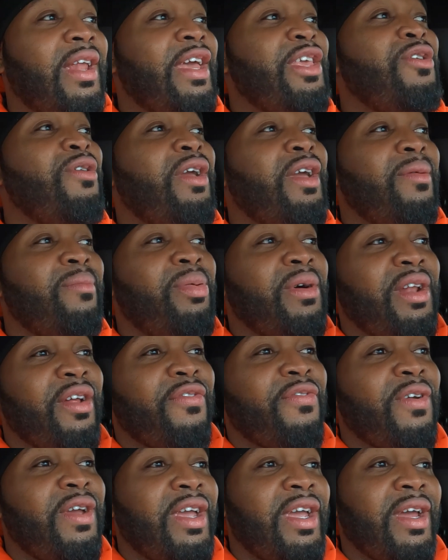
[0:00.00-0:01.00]
Like, you can put a
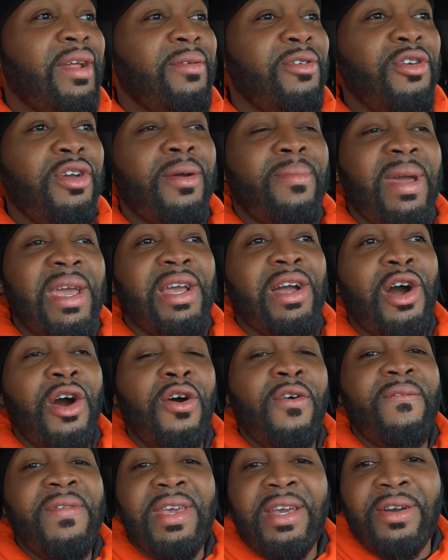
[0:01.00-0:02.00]
freaking, you can make a
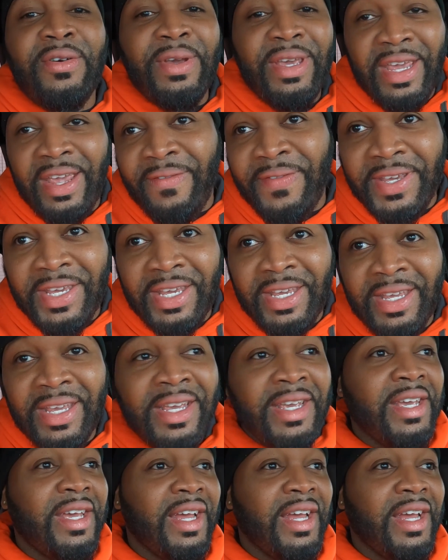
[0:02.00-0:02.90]
whole vehicle EV,